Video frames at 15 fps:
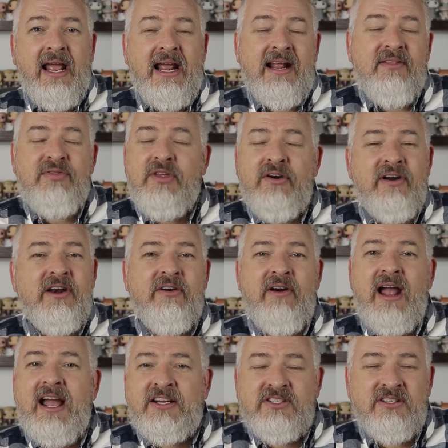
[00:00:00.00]
And their
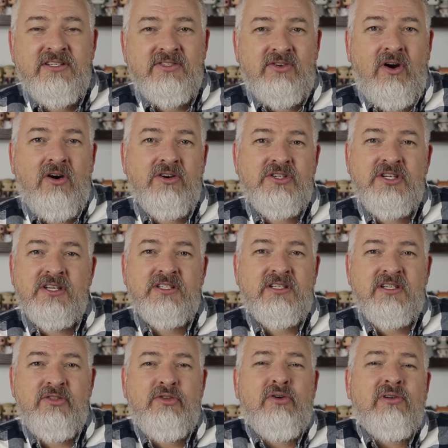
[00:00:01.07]
interactions are
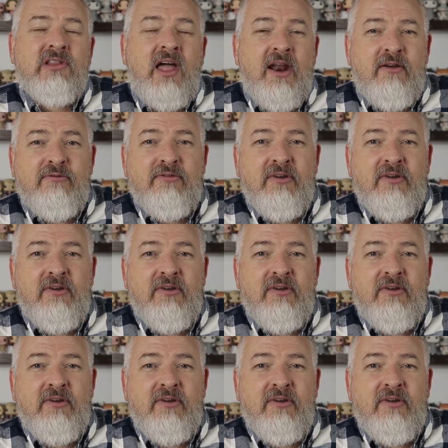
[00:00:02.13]
just, they're a lot of